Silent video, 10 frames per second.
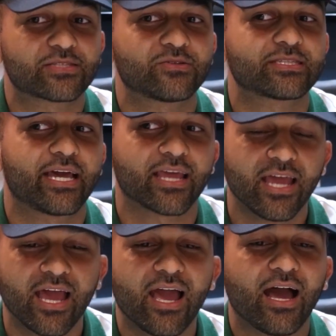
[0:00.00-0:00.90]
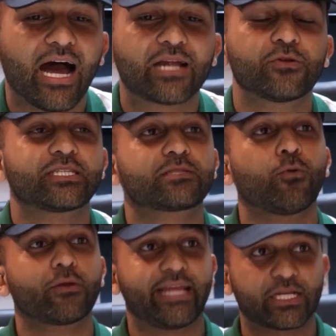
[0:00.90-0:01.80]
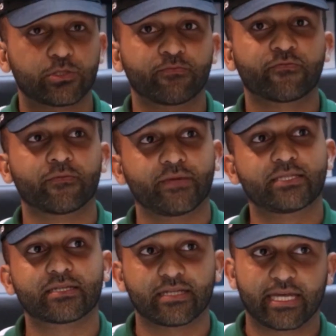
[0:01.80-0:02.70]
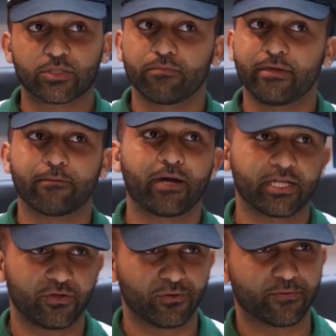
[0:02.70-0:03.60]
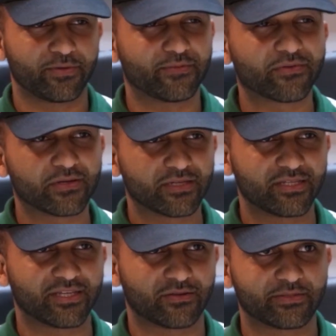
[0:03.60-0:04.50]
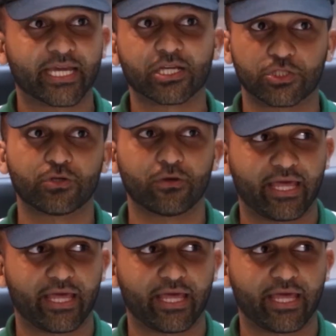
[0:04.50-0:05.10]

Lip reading: So it's like it's just more natural for me to connect to a big body group of people. You know what I'm saying? Control.